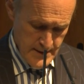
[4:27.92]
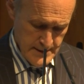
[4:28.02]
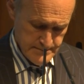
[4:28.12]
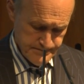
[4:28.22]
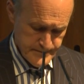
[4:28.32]

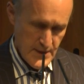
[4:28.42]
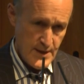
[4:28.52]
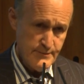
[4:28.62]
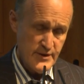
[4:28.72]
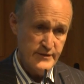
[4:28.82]
I'm
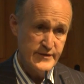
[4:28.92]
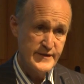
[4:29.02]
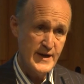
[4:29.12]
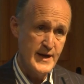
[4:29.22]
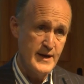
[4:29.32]
going to
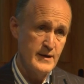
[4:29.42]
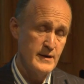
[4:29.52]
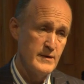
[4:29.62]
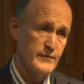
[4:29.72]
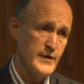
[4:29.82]
today
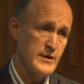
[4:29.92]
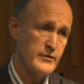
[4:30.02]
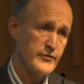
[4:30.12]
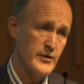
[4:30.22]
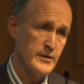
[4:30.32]

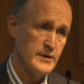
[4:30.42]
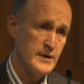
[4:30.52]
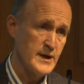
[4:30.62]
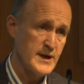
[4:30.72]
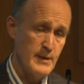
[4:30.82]
focus on
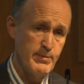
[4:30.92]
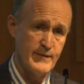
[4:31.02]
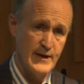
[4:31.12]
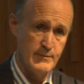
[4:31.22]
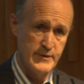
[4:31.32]
a couple
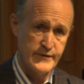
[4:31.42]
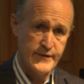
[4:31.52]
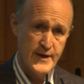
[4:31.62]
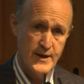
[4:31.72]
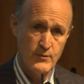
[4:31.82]
of elements
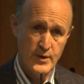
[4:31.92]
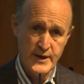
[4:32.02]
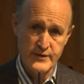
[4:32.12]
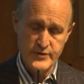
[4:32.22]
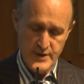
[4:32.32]
there, one
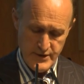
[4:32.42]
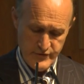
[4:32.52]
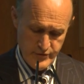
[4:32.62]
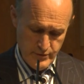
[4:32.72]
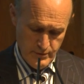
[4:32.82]

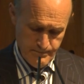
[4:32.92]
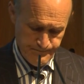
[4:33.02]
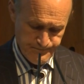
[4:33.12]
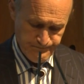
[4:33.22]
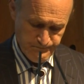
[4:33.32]
educational
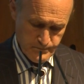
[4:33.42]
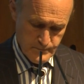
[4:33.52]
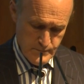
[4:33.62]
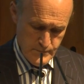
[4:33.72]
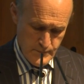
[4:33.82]

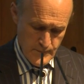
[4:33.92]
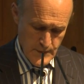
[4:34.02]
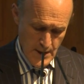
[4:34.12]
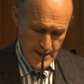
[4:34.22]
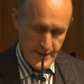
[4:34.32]

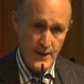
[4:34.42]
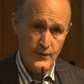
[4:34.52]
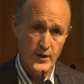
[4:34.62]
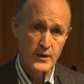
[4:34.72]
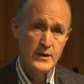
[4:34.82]
and
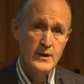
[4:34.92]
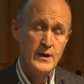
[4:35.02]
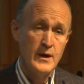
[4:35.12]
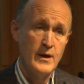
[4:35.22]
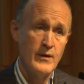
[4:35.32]
other
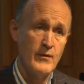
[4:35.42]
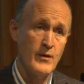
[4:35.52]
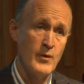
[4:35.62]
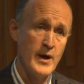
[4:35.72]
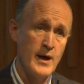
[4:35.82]

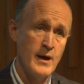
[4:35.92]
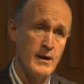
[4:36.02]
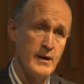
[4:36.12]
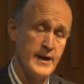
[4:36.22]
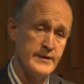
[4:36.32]

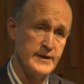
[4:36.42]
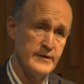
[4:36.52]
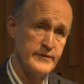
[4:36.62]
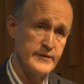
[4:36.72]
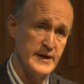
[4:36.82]
heading
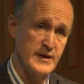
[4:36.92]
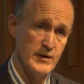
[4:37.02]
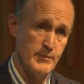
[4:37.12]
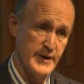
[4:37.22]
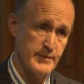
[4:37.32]
is
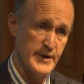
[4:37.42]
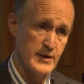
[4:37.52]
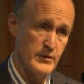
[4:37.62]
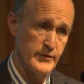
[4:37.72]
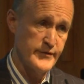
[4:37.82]
economic,
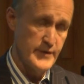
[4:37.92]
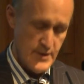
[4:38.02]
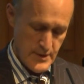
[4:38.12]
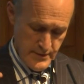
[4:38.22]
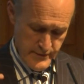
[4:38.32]
because
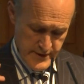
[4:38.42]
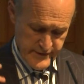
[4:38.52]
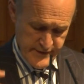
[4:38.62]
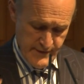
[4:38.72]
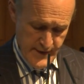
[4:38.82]
the
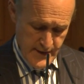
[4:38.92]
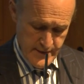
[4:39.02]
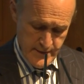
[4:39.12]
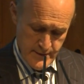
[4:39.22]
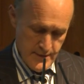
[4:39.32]
civic